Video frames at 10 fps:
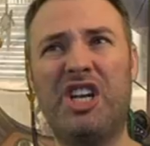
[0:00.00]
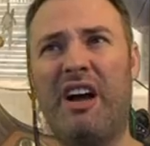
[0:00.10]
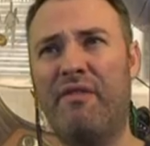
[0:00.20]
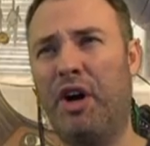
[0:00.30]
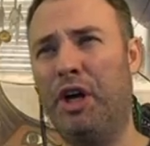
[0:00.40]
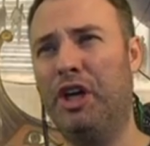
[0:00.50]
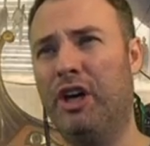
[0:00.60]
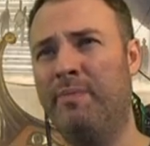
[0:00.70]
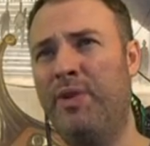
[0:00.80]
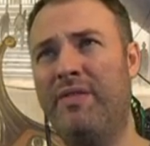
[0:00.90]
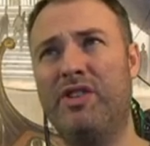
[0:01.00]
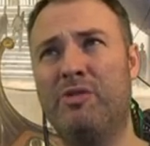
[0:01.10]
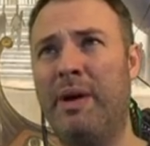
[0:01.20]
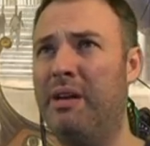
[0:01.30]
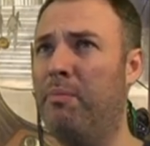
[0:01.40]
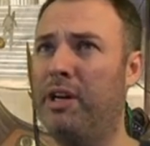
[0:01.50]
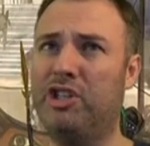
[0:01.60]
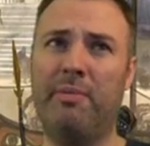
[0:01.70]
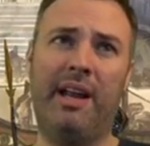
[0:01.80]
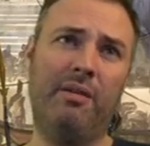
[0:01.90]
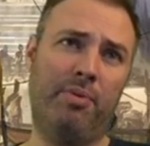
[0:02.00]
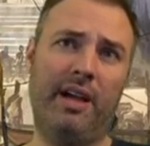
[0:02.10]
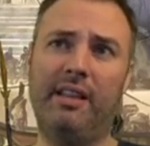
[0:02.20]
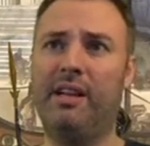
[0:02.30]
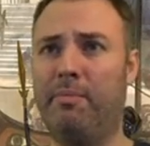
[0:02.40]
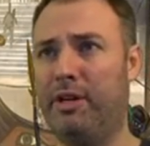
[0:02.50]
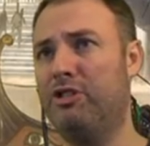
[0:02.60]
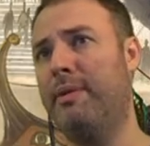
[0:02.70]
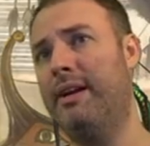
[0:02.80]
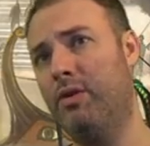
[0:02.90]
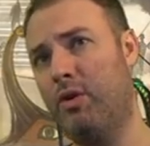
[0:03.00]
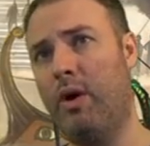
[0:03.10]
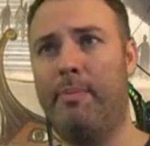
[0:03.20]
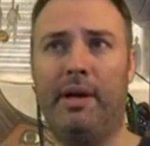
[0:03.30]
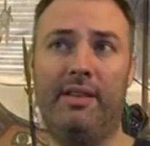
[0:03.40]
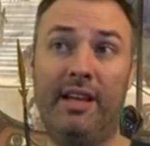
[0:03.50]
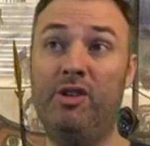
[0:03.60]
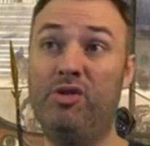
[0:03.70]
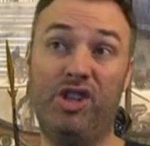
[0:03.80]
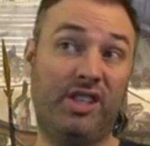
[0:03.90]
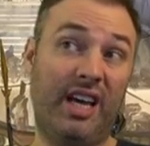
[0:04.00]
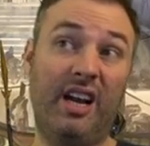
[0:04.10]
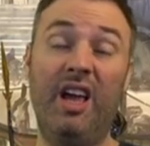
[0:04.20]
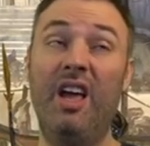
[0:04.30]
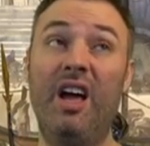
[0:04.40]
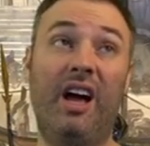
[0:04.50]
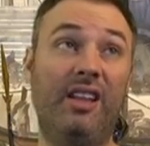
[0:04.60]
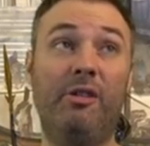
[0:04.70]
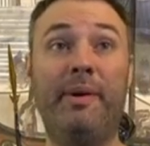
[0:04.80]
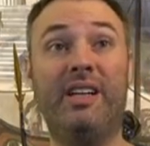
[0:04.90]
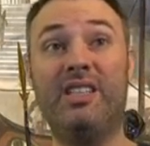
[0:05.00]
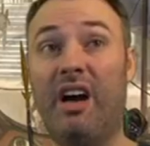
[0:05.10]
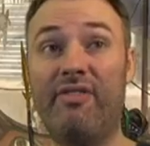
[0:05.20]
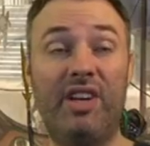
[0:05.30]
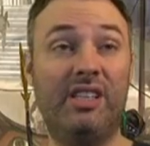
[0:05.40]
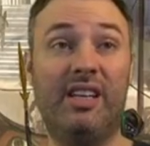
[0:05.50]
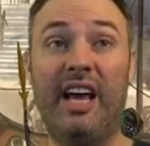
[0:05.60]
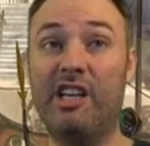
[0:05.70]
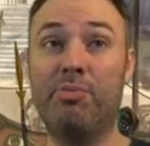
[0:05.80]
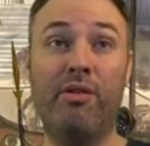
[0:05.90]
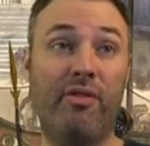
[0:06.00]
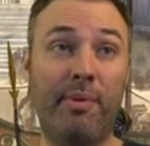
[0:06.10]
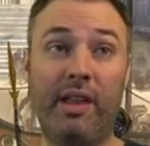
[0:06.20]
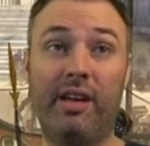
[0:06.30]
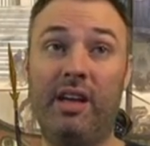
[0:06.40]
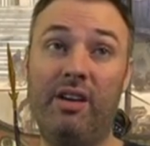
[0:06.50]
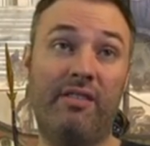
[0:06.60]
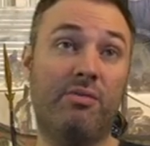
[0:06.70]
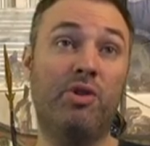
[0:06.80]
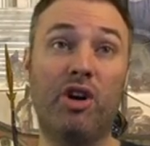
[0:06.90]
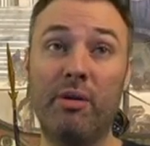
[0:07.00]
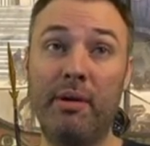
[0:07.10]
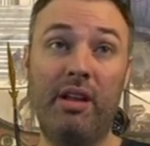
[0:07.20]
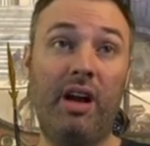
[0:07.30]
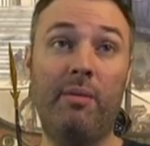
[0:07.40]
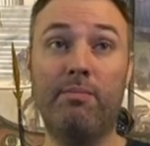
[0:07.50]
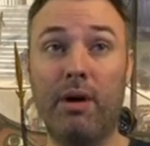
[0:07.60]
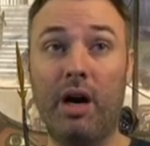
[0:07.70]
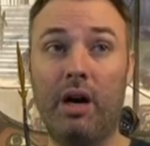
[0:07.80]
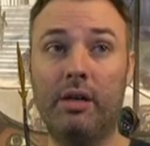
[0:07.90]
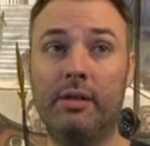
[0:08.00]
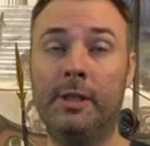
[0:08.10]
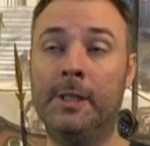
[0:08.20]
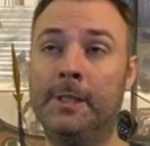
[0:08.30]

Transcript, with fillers: just not very good. You have to spend a bunch of mana to play it, then a bunch of mana to equip it, and then you just get a little bit of toughness and hexproof ability. You have some durability. Murr.